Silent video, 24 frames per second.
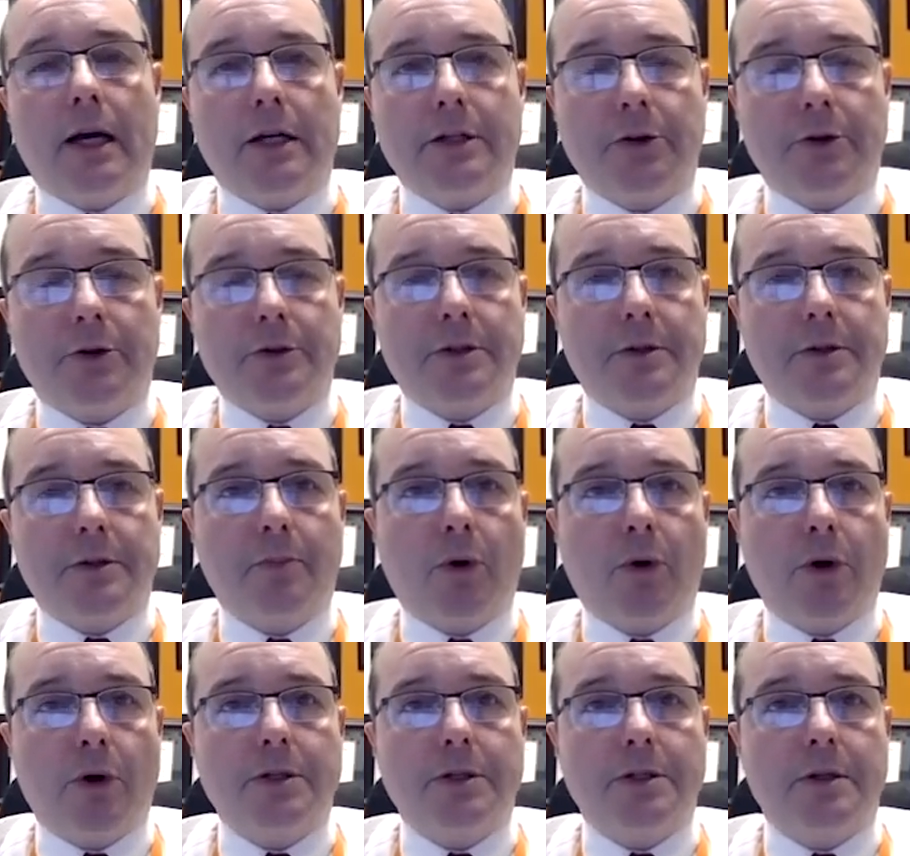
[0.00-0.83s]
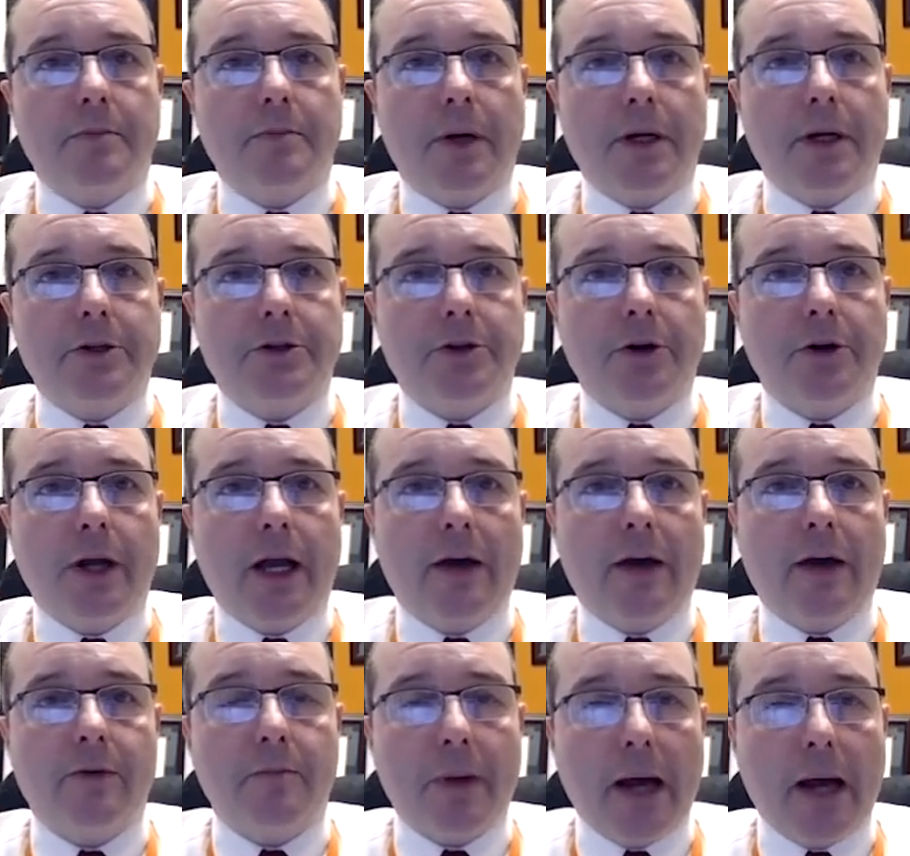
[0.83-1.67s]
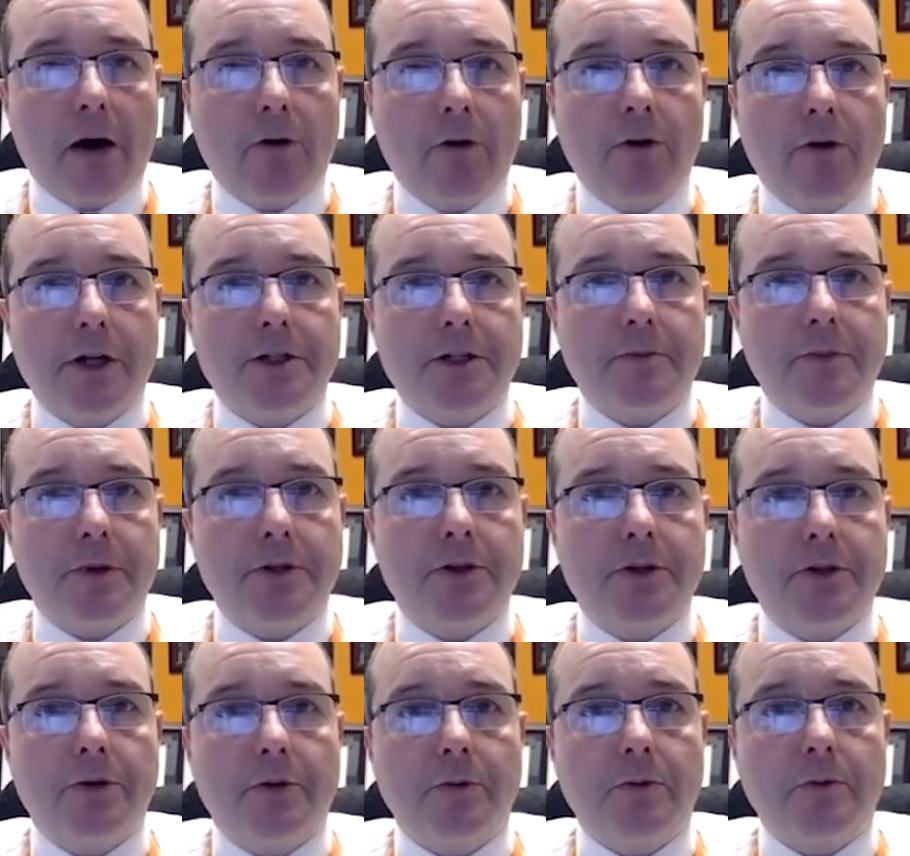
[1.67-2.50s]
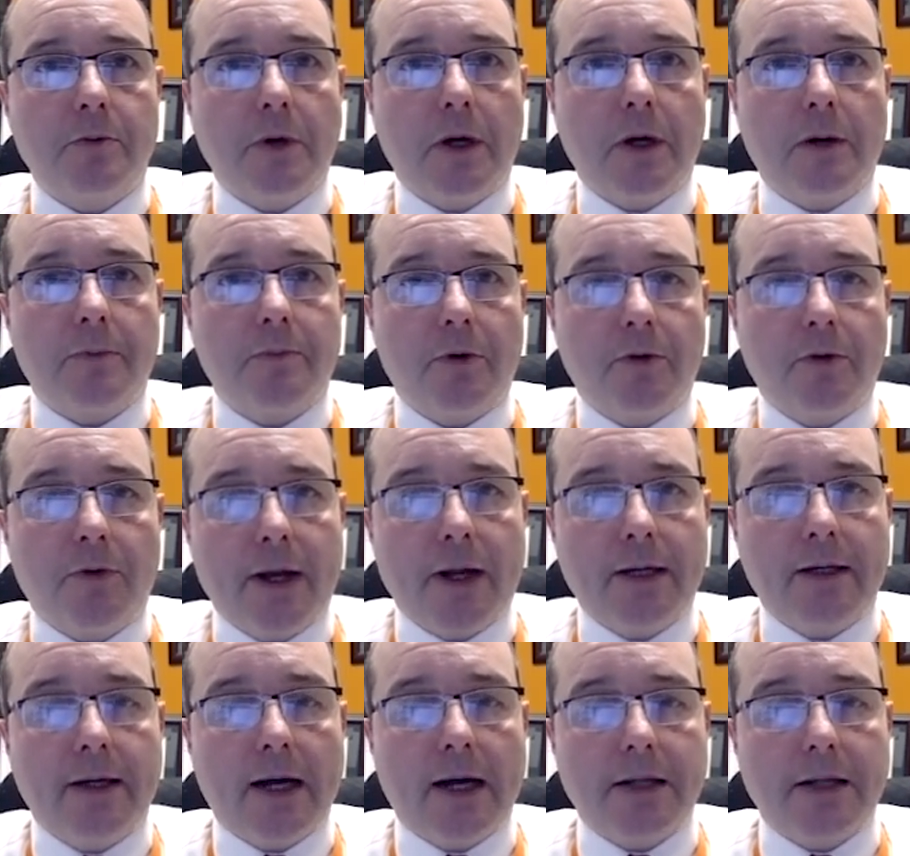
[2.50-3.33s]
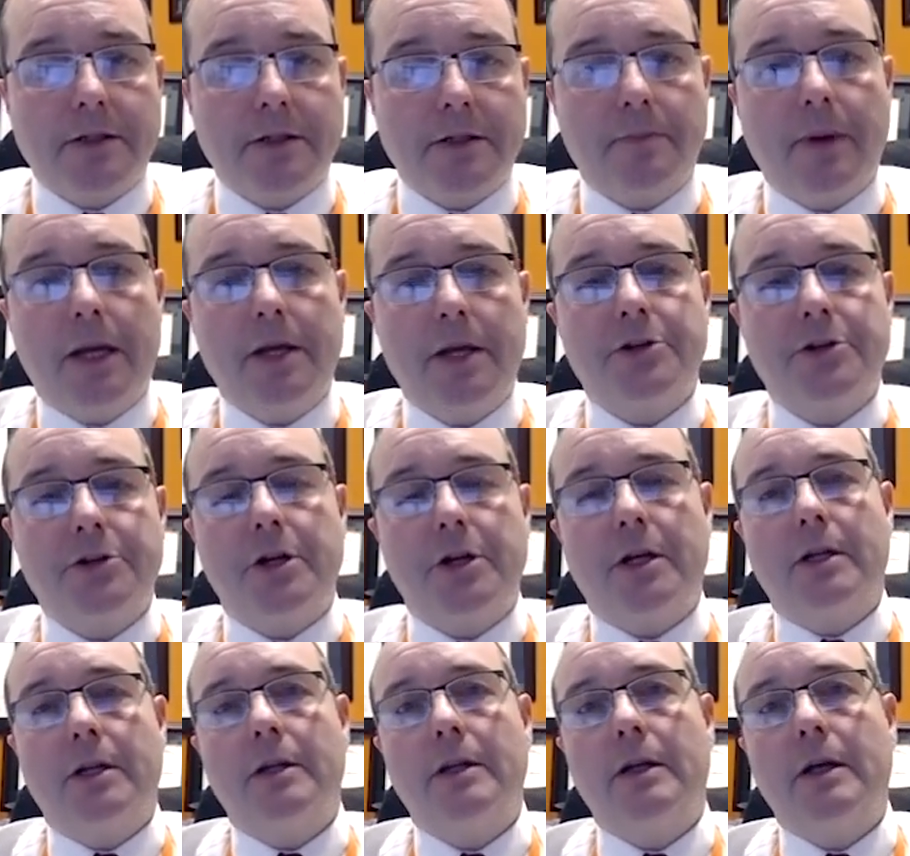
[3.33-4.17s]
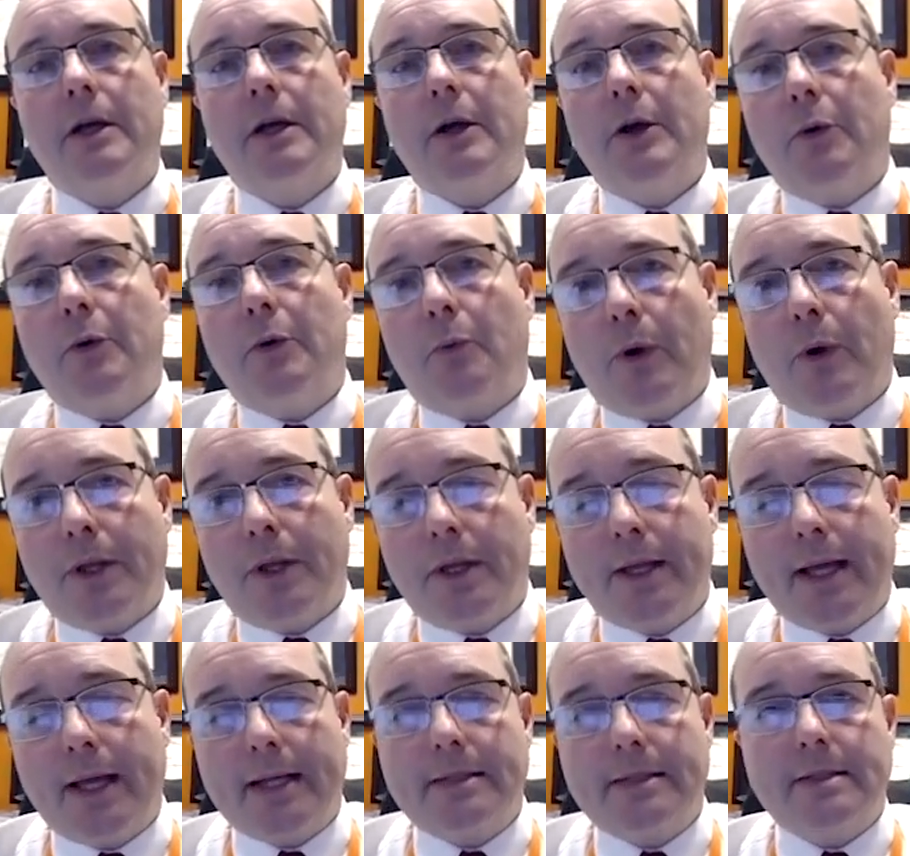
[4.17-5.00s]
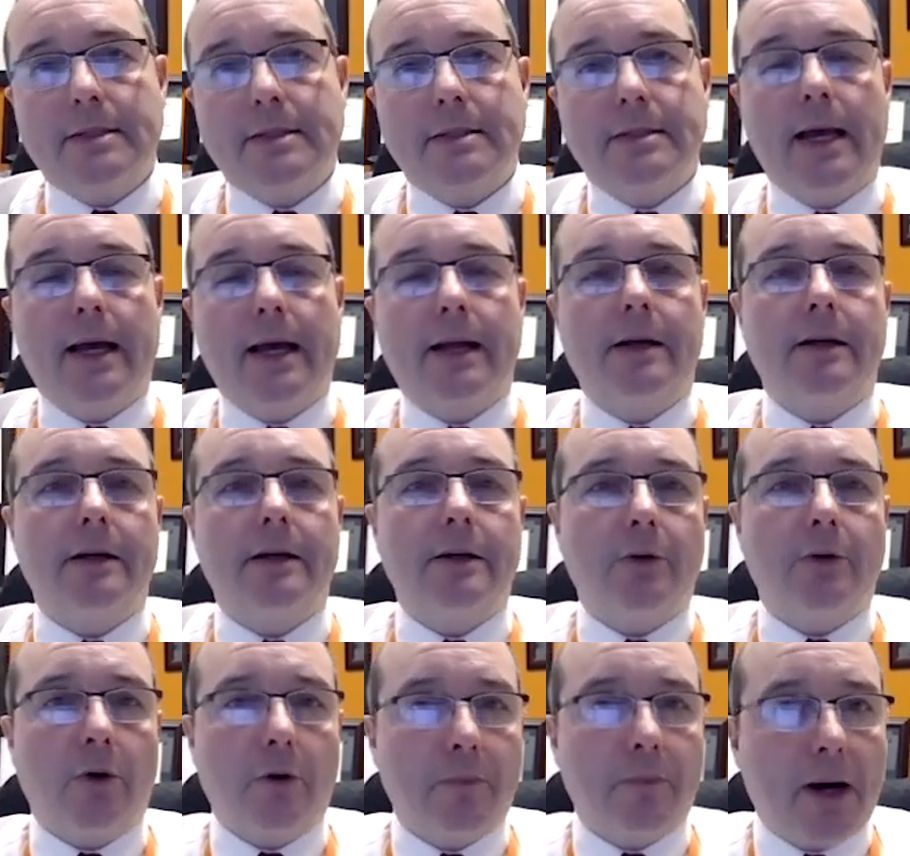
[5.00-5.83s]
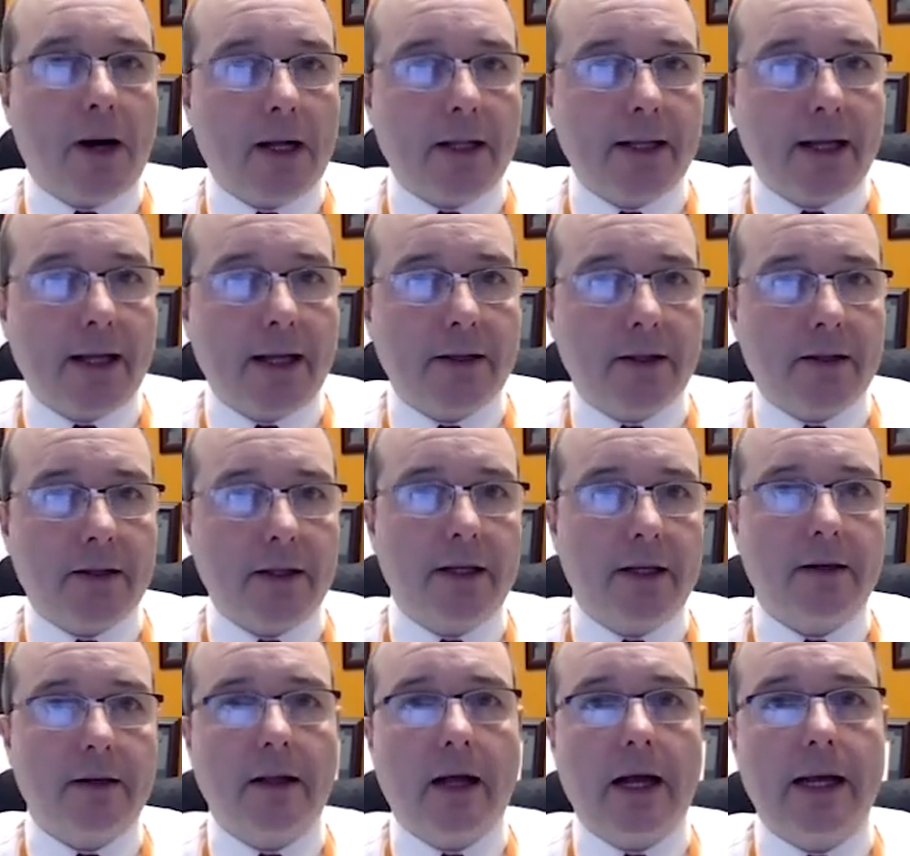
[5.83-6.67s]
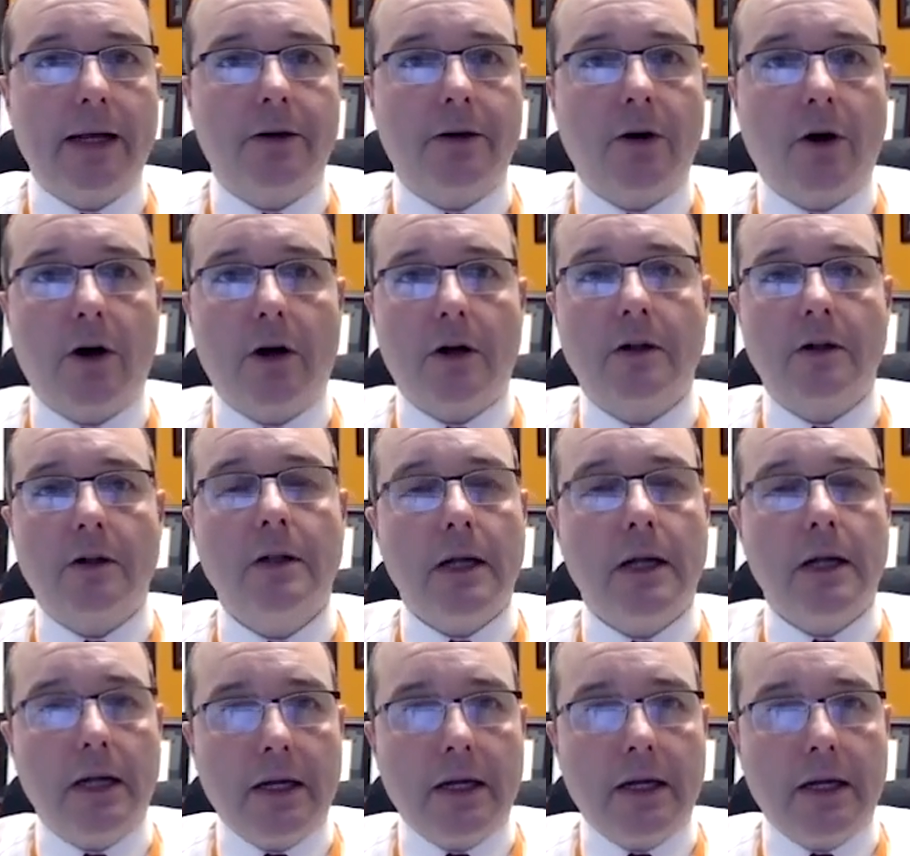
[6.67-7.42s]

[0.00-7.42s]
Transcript: So it's important to make sure you have a bowel regimen to prevent constipation, whether that's Senna or polyethylene glycol,